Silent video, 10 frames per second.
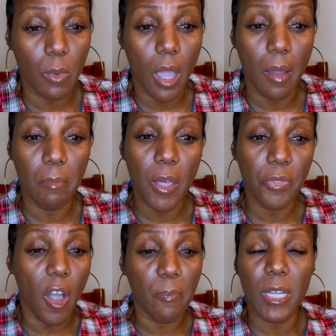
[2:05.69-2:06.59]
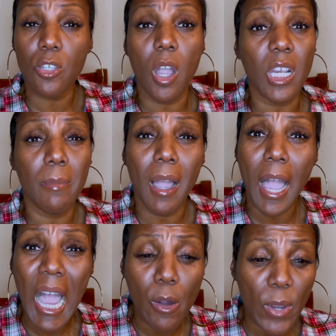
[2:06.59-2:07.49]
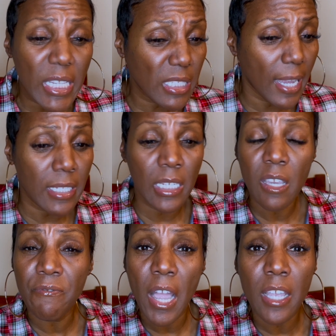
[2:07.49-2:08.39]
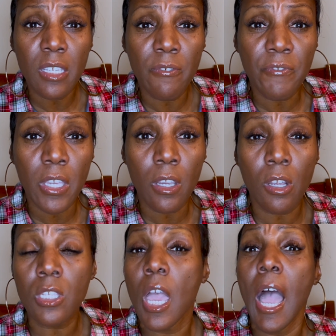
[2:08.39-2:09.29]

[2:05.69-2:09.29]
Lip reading: month off by talking about ways to identify your fears,